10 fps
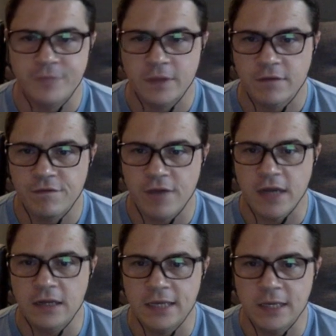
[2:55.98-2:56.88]

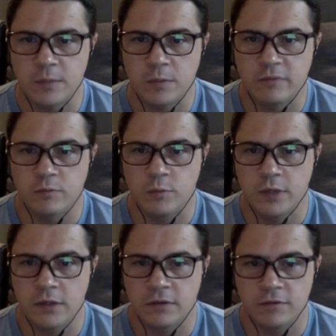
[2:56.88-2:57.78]
Finally,
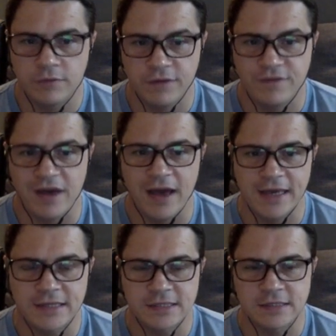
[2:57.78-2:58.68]
we'll
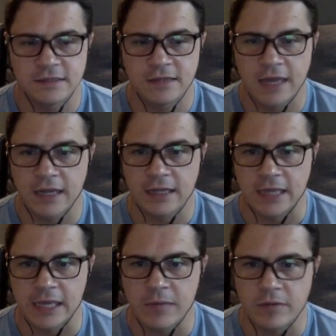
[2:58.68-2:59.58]
revise that
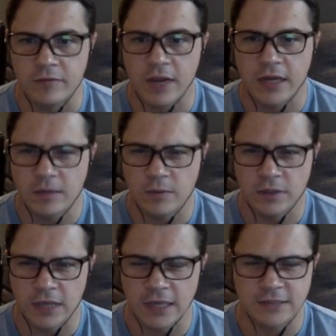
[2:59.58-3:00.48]
claim and write it one
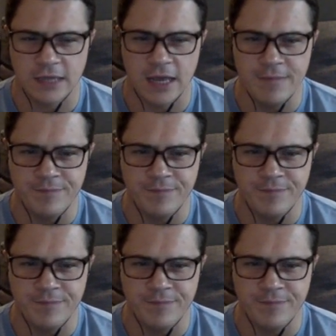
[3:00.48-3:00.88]
last time